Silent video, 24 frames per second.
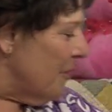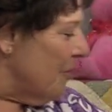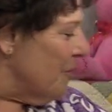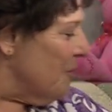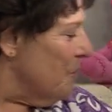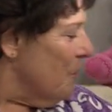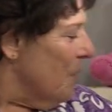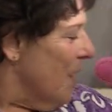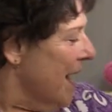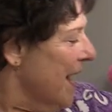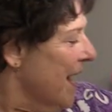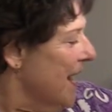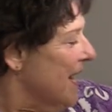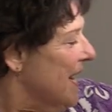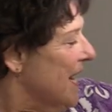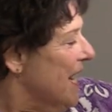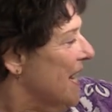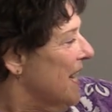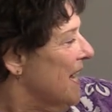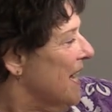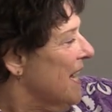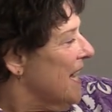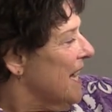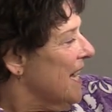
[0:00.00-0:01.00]
the way
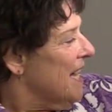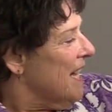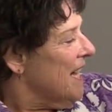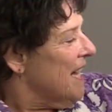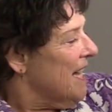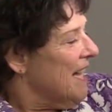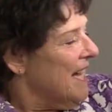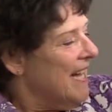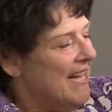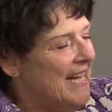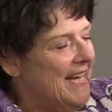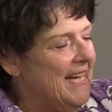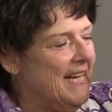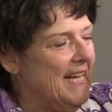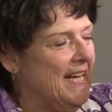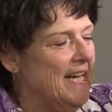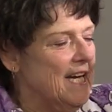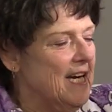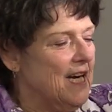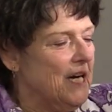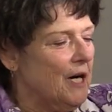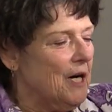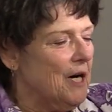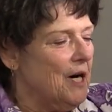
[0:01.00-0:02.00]

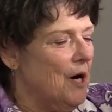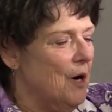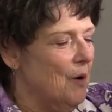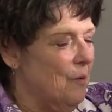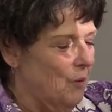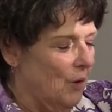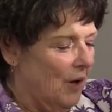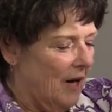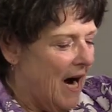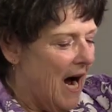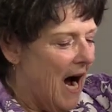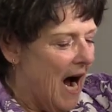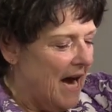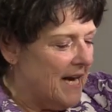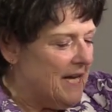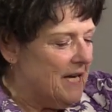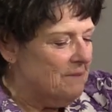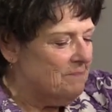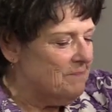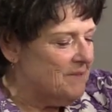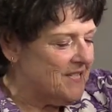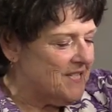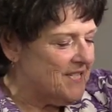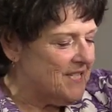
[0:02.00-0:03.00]
here where I
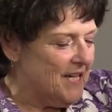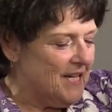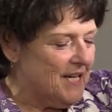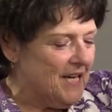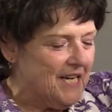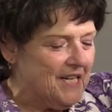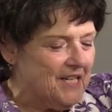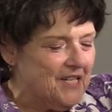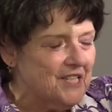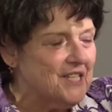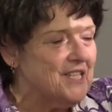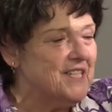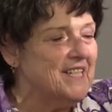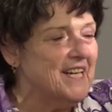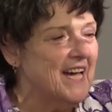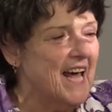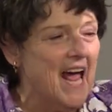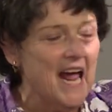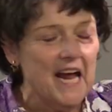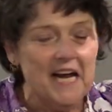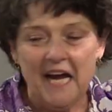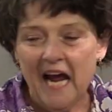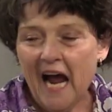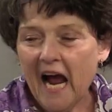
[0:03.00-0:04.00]
am sitting
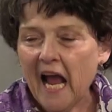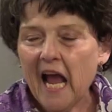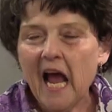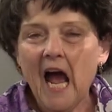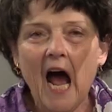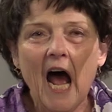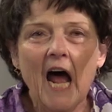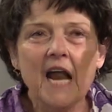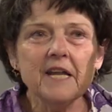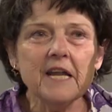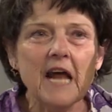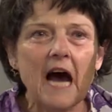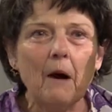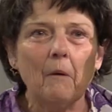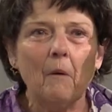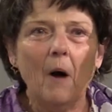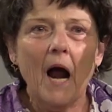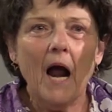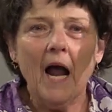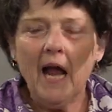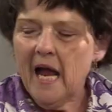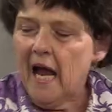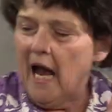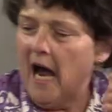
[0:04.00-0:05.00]
today. Now,
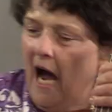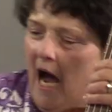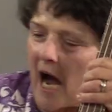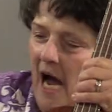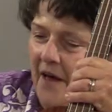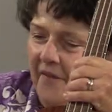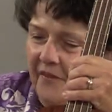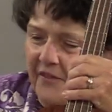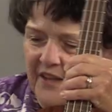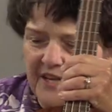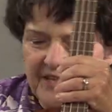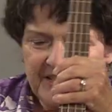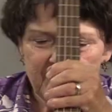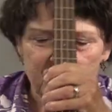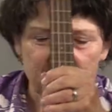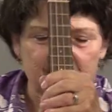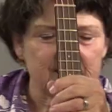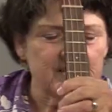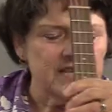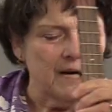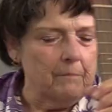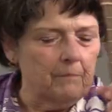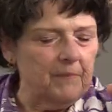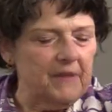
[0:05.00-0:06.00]
this
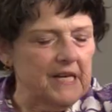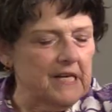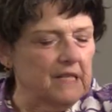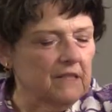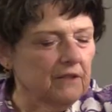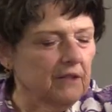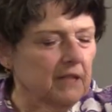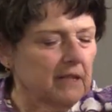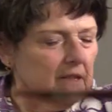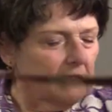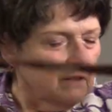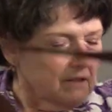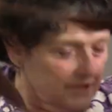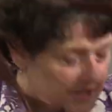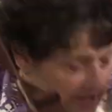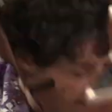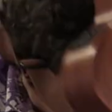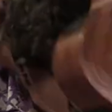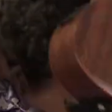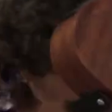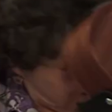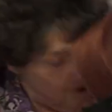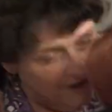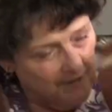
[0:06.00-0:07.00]
is something a little
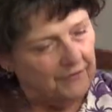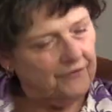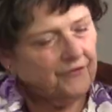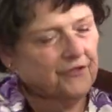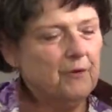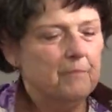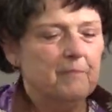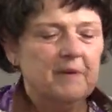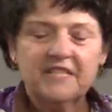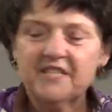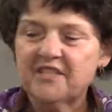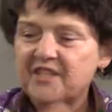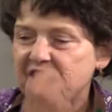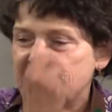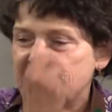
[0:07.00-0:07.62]
different for Miss